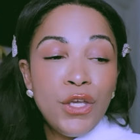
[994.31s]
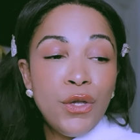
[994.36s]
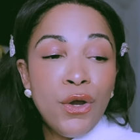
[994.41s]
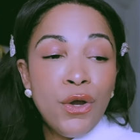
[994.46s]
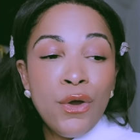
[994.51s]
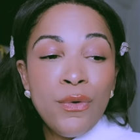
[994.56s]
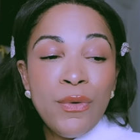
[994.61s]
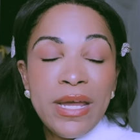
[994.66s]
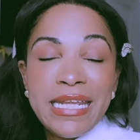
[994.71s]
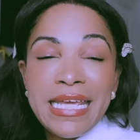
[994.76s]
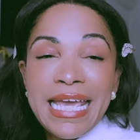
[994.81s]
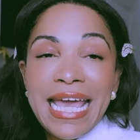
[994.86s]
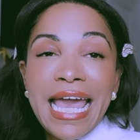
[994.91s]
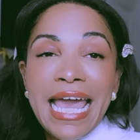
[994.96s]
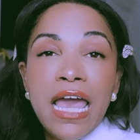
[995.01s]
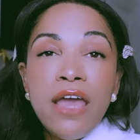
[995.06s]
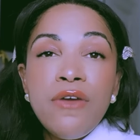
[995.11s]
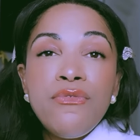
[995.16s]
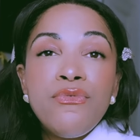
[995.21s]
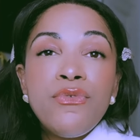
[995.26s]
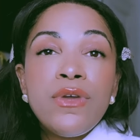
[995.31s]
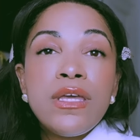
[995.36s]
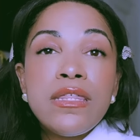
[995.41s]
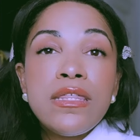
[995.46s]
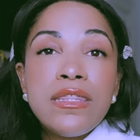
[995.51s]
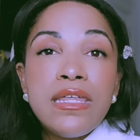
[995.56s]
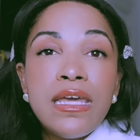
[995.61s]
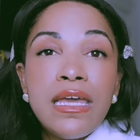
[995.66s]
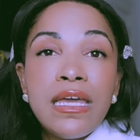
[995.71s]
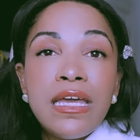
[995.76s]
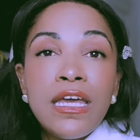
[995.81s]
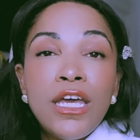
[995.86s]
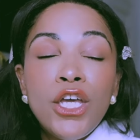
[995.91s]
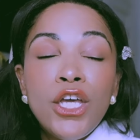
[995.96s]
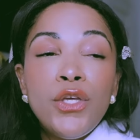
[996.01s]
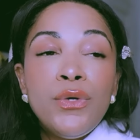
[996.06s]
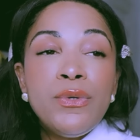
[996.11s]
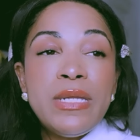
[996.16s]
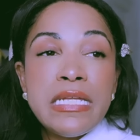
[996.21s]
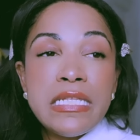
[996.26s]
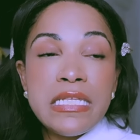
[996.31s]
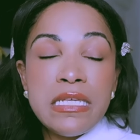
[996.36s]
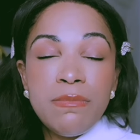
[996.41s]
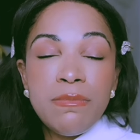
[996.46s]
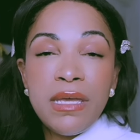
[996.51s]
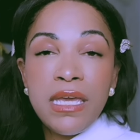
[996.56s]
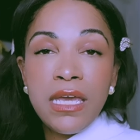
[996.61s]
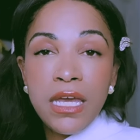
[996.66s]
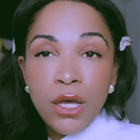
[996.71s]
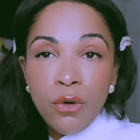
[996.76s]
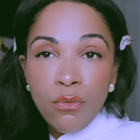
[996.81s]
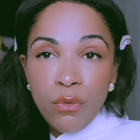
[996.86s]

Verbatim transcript: You're already everything you need to be